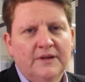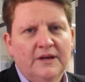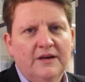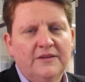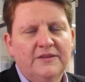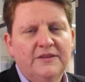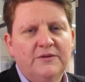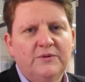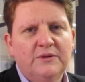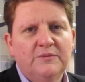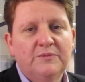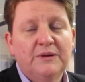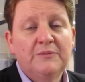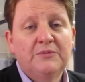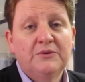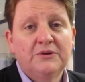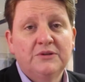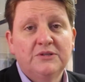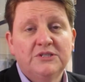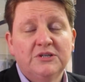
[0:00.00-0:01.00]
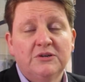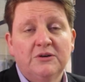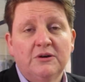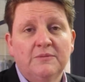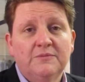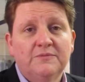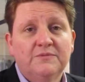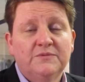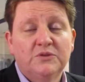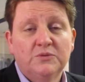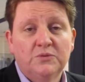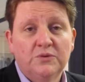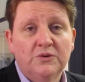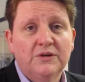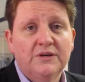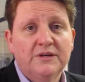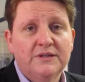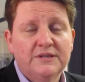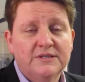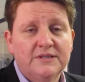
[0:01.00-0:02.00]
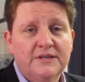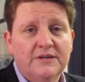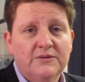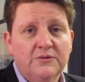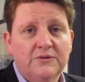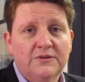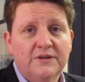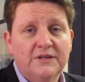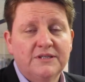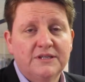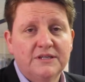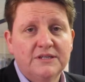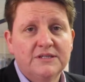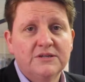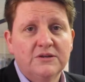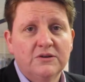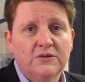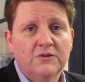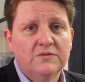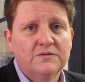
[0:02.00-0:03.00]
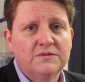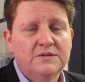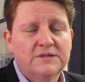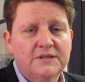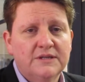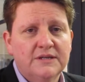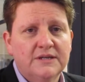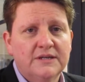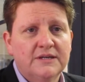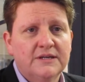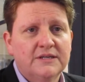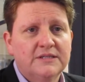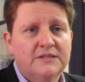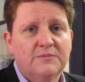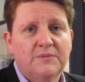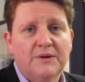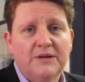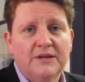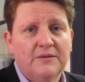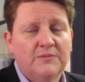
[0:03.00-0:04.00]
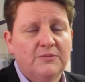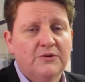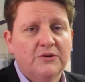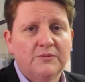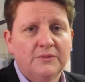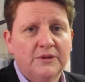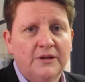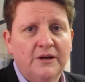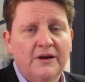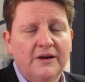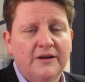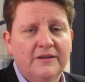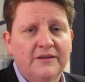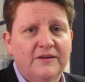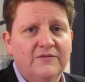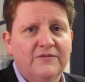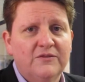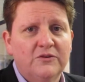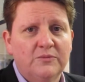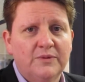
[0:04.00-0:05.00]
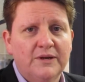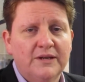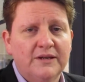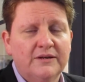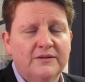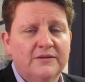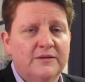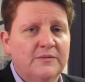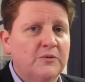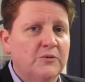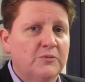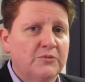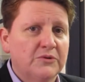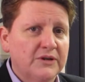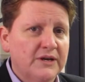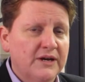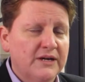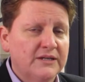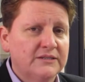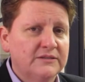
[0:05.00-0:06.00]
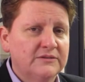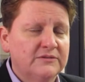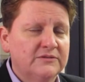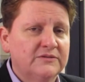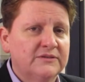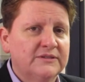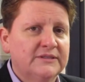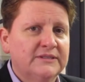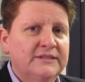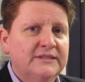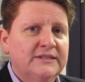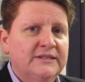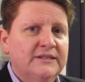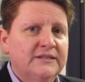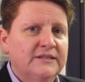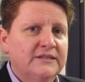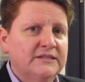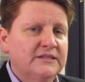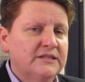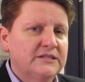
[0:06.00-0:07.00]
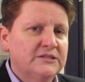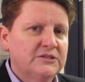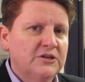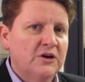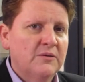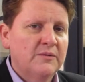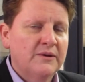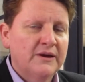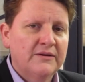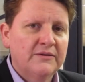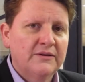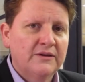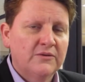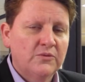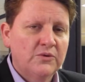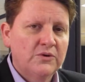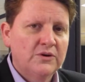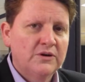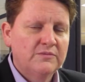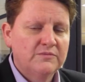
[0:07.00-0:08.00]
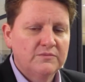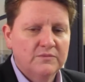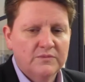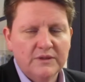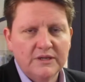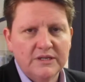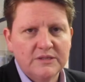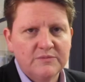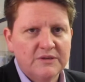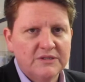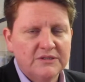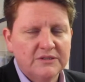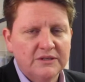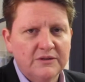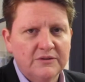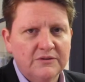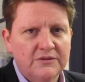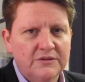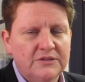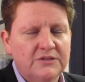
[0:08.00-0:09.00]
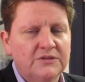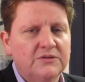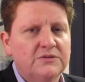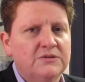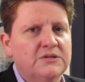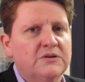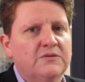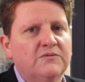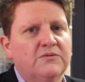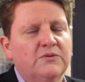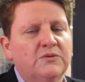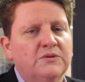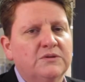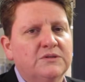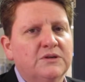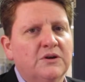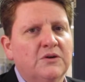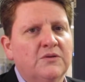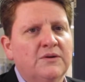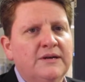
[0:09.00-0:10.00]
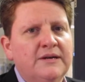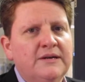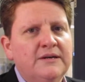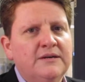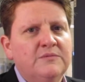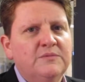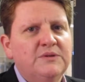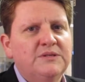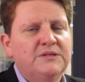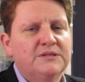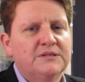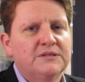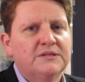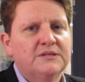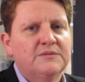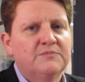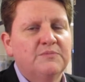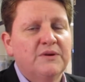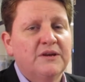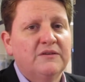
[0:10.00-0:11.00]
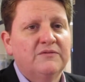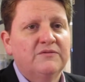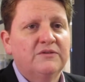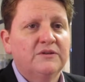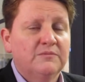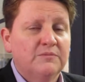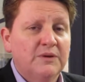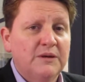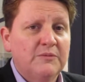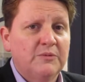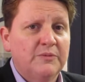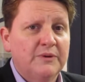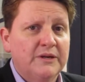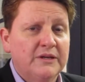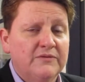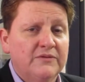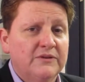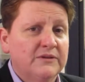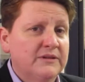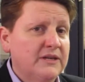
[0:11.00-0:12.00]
think when people can show up to work as their authentic selves, it's a better bottom line, they feel better, they're more productive, there's less time out at work, less mental health issues, so forth. So businesses benefit, people benefit,